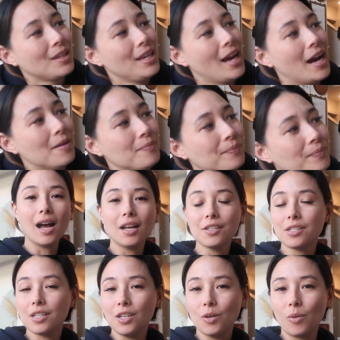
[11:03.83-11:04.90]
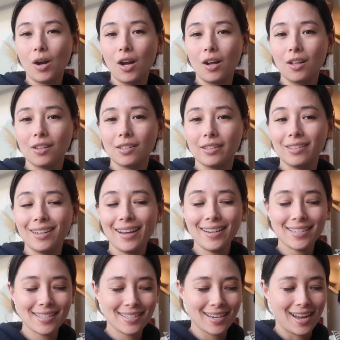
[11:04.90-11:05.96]
yeah, I'll see you all
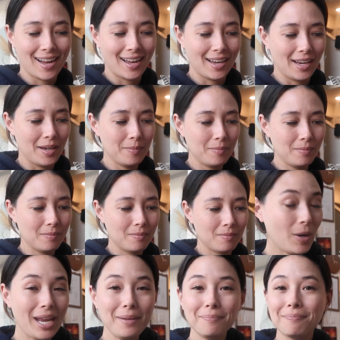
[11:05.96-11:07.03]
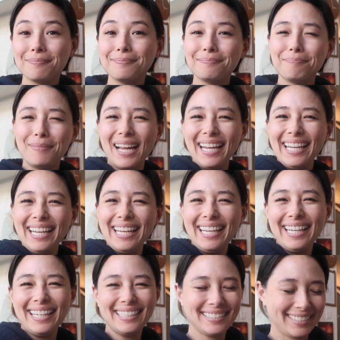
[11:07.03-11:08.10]
next time. Okay,
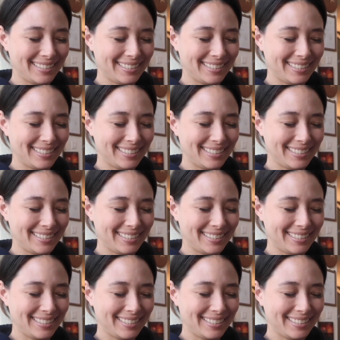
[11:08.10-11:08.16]
bye.